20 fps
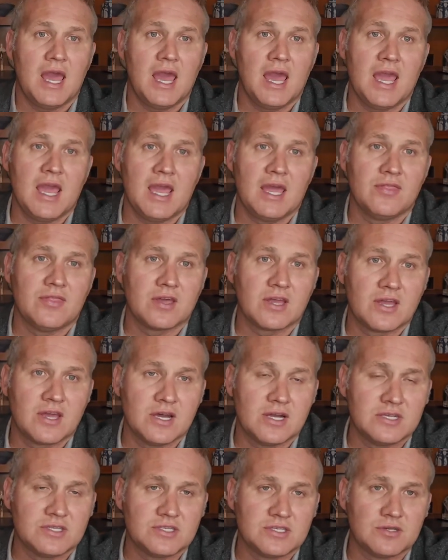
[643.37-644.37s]
and the
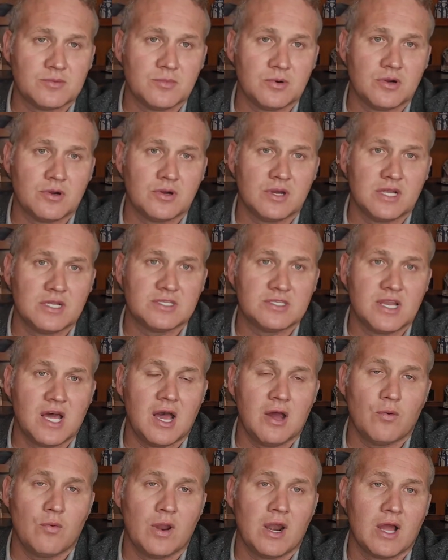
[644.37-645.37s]
customer is
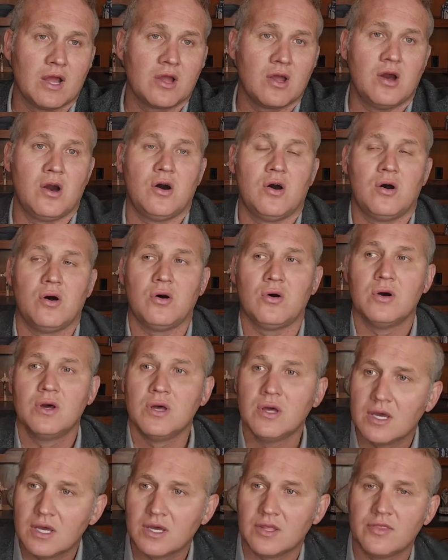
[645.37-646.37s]
not what I call,
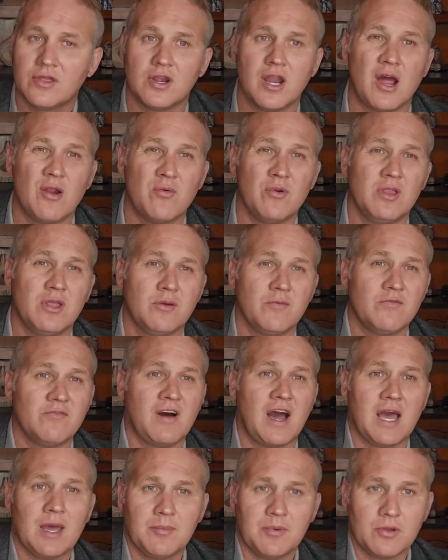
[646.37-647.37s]
they're not really
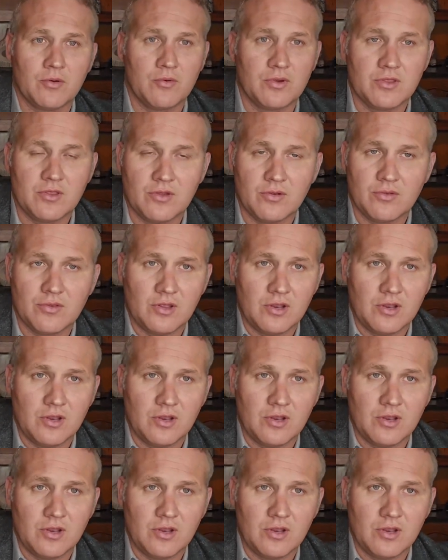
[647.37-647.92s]
vibing with you.